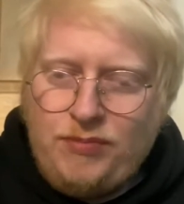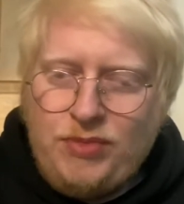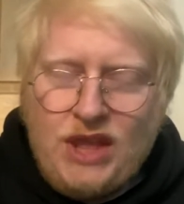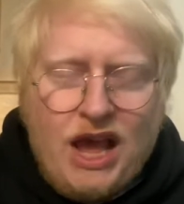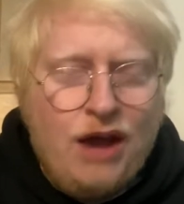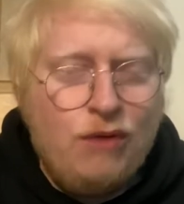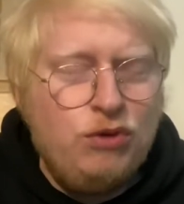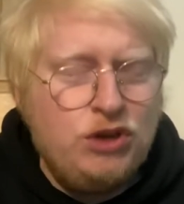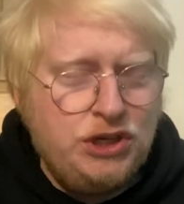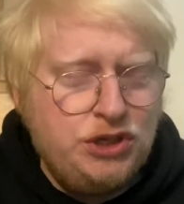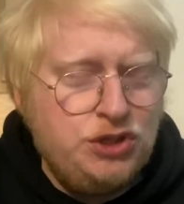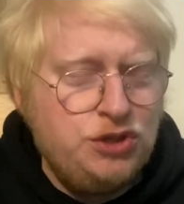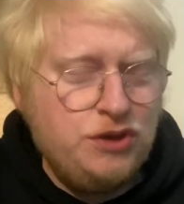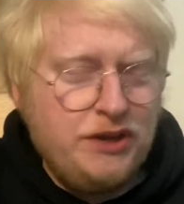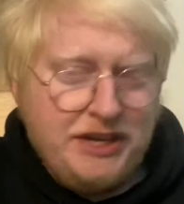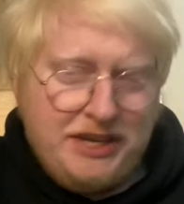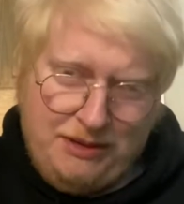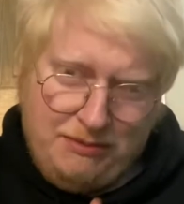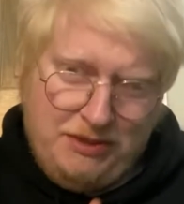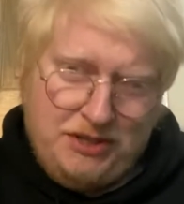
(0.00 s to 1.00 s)
I want to try
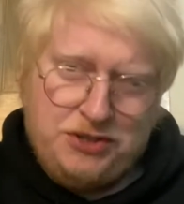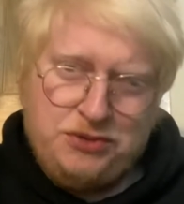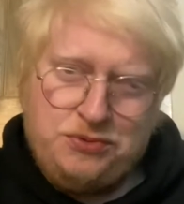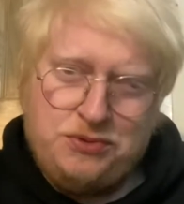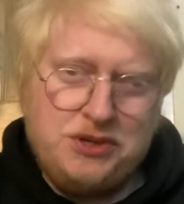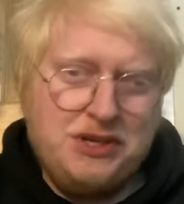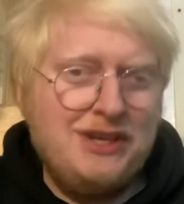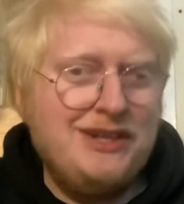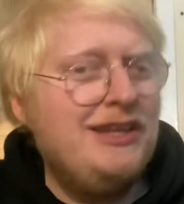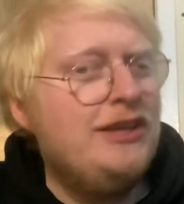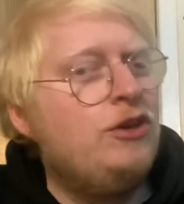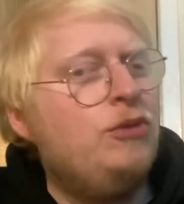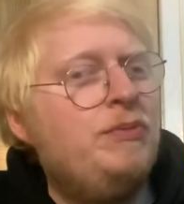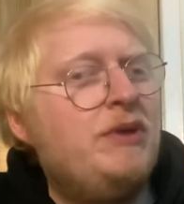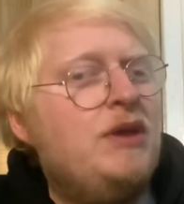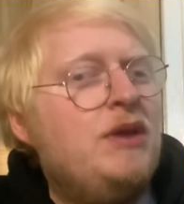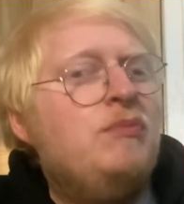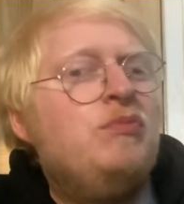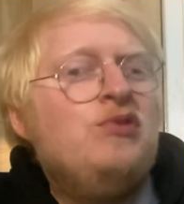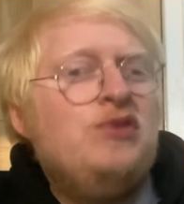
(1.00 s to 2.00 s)
and keep this one a little
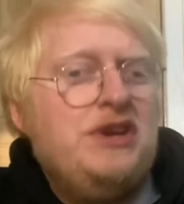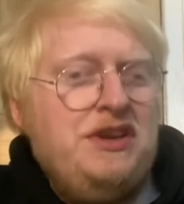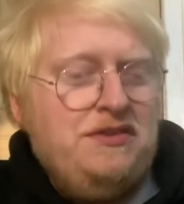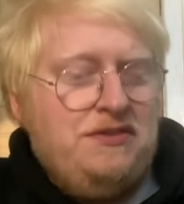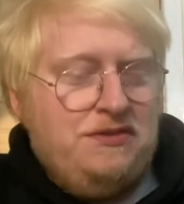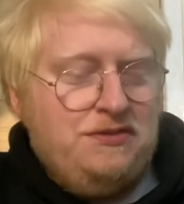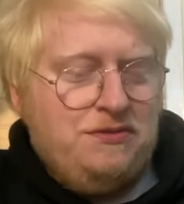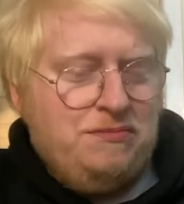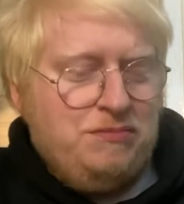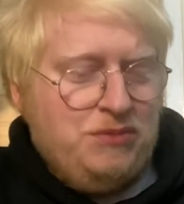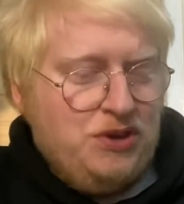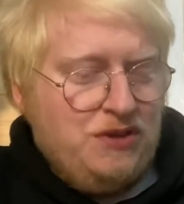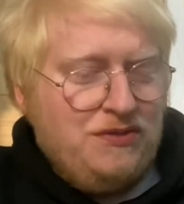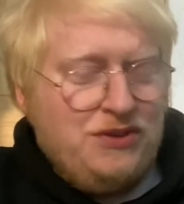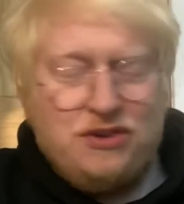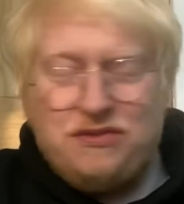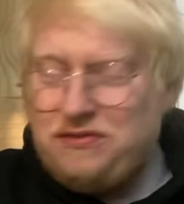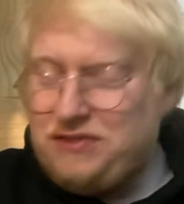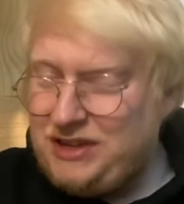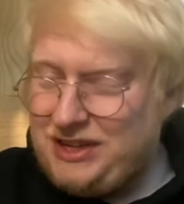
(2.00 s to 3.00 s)
bit brief, but I've got
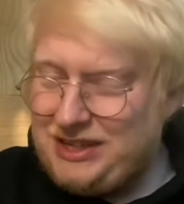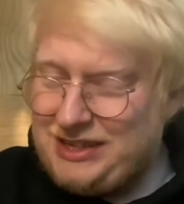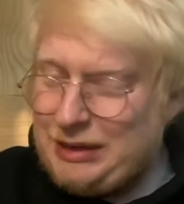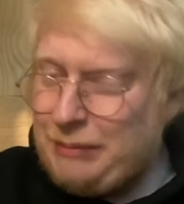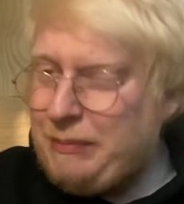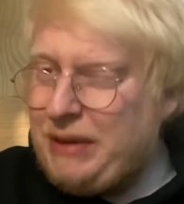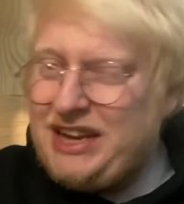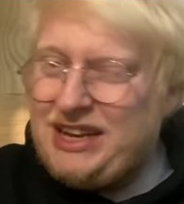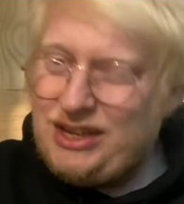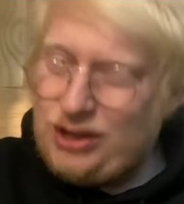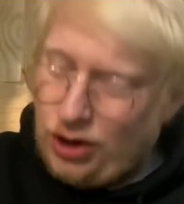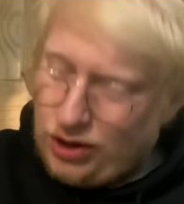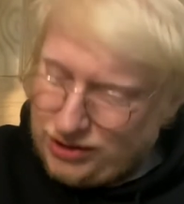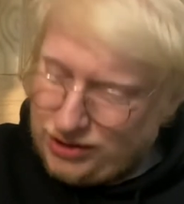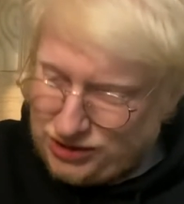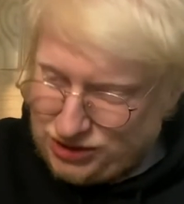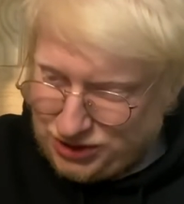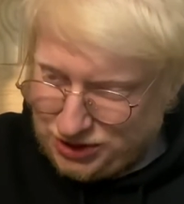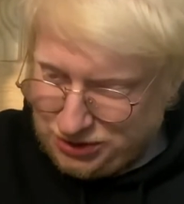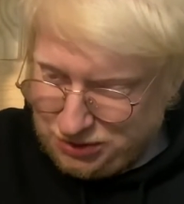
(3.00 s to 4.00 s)
a feeling I might
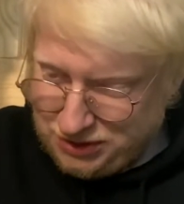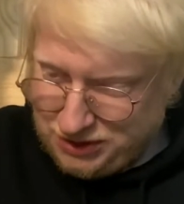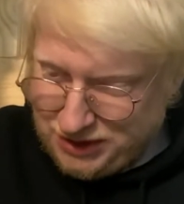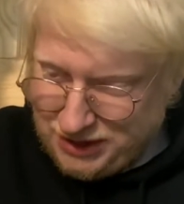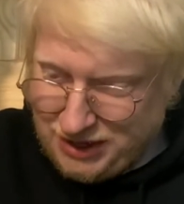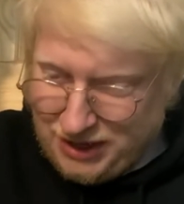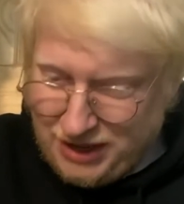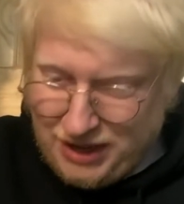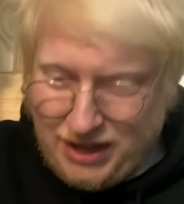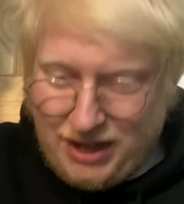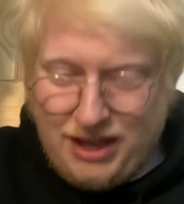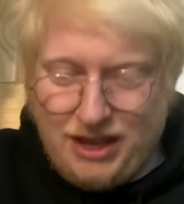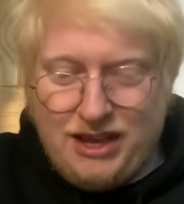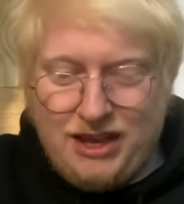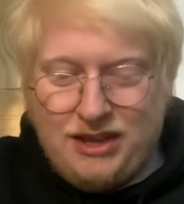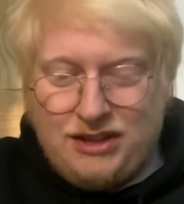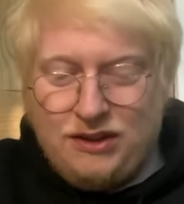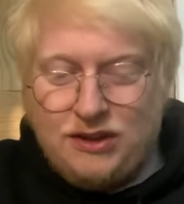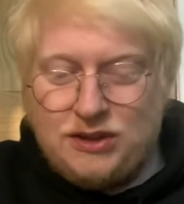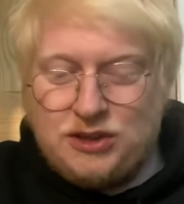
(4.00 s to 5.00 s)
not do.
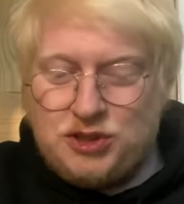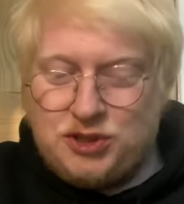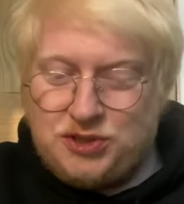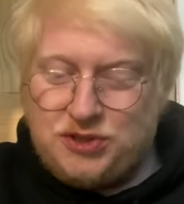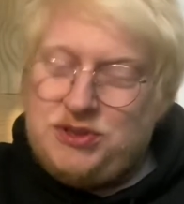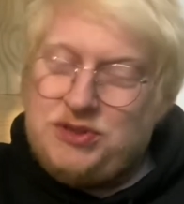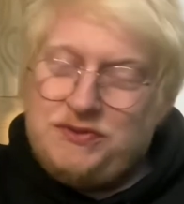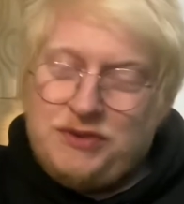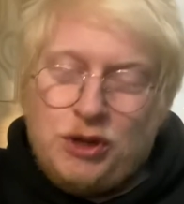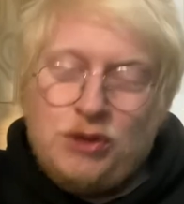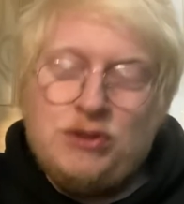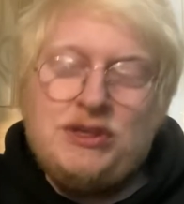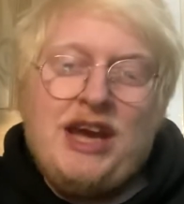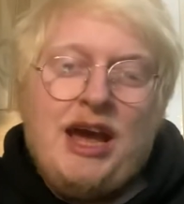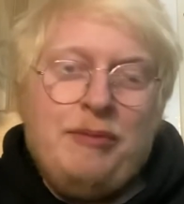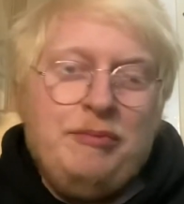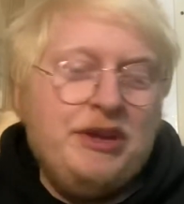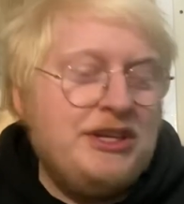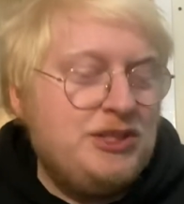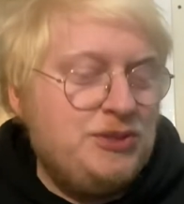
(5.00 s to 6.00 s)
Not just because of old
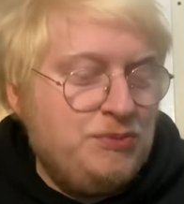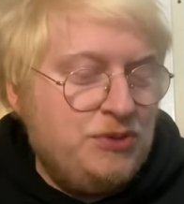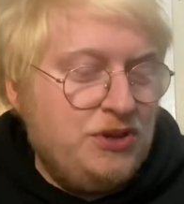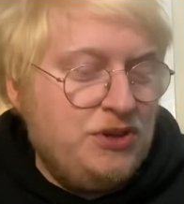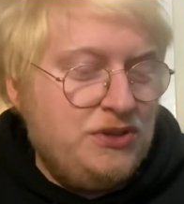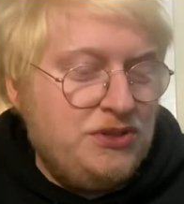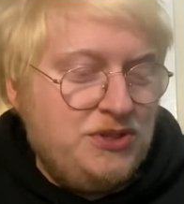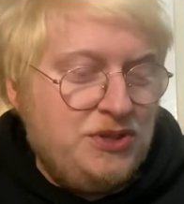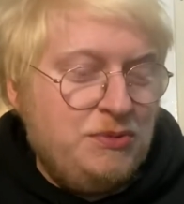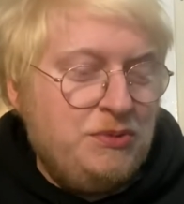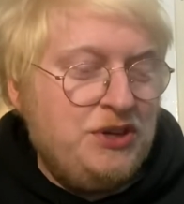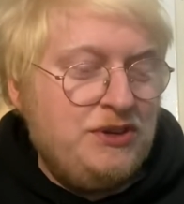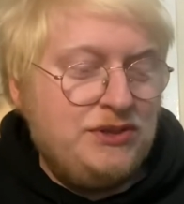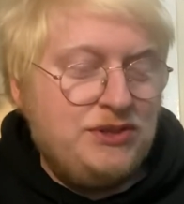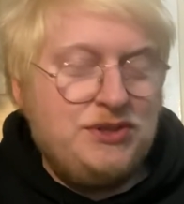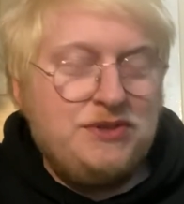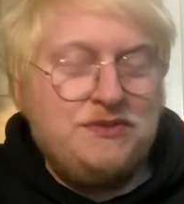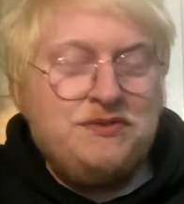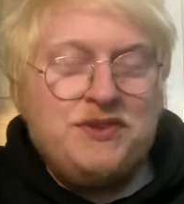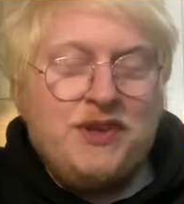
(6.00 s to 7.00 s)
habits, but also
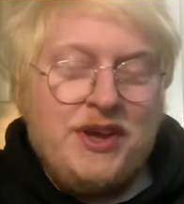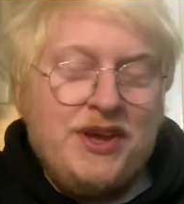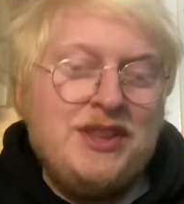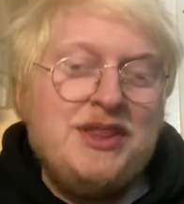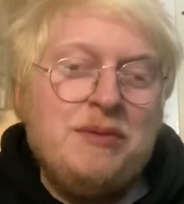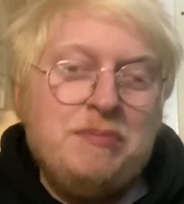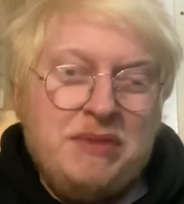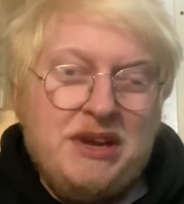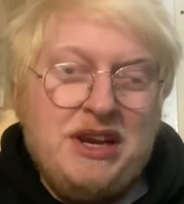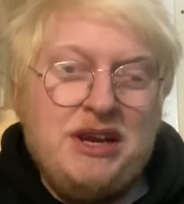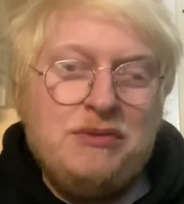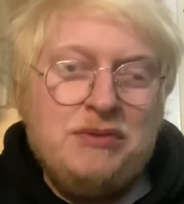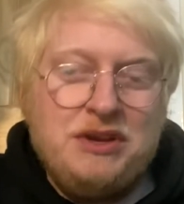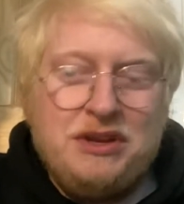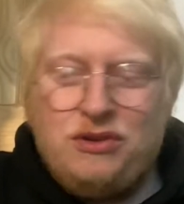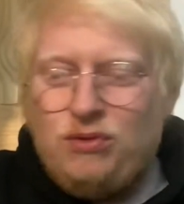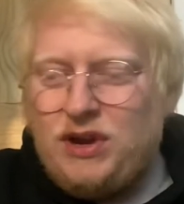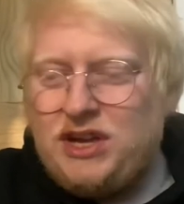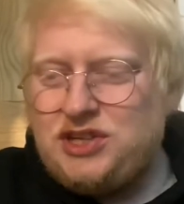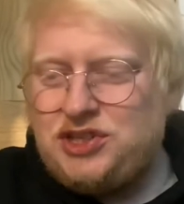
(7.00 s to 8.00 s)
because of the beer in
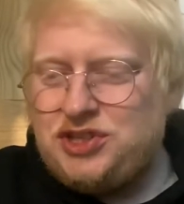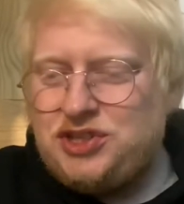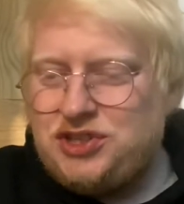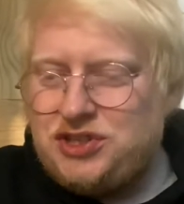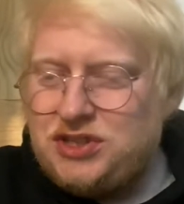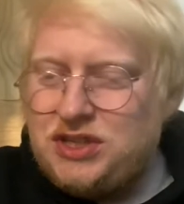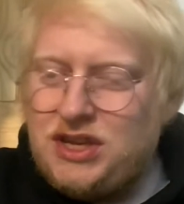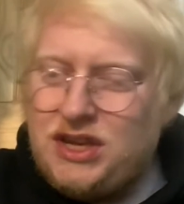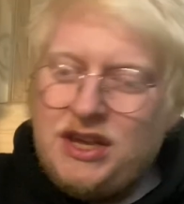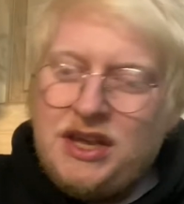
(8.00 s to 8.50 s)
question.